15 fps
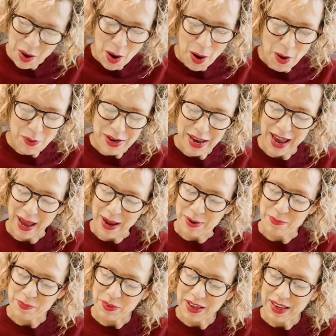Okay,
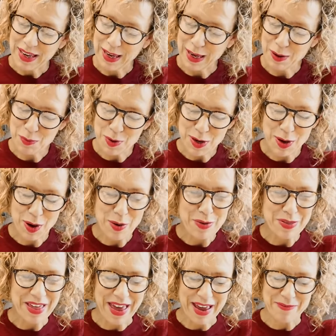here we go
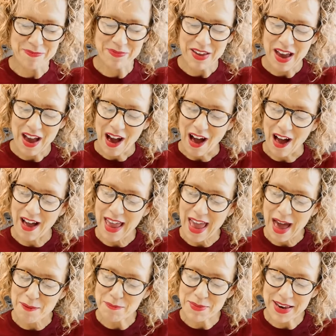then. I
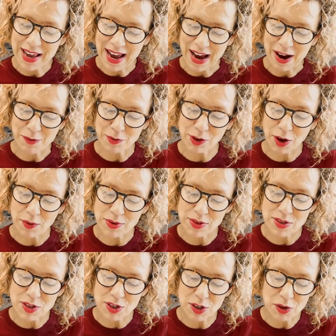am now going
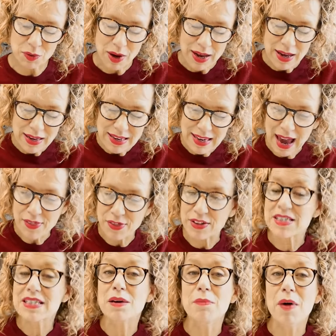to gather
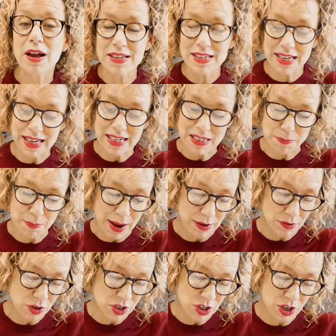some ideas
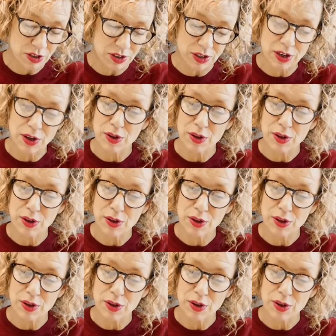about chunk